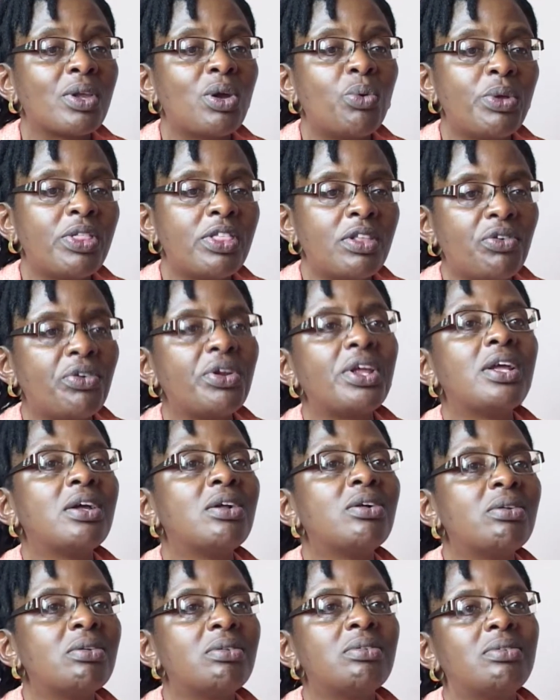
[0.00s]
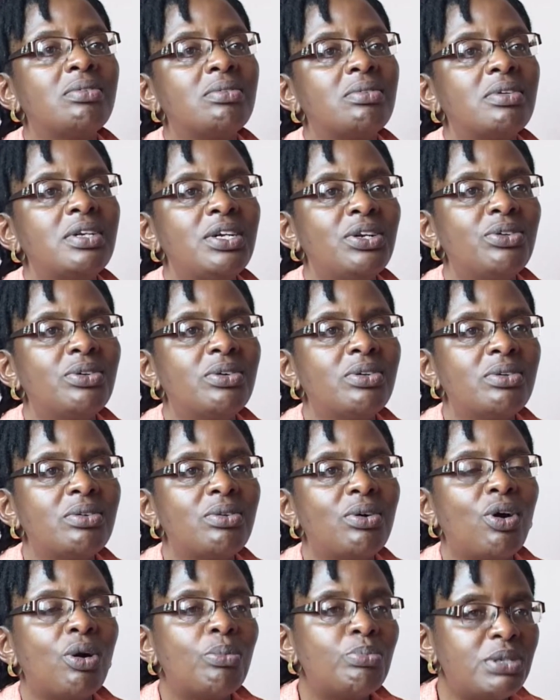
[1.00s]
with real,
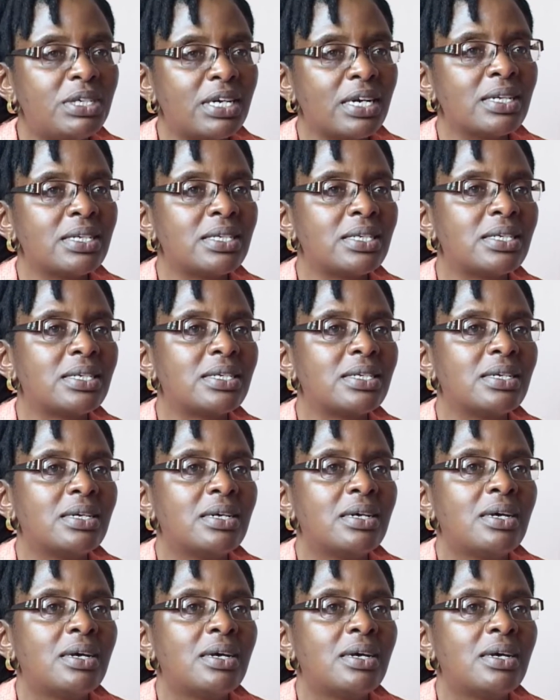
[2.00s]
objects?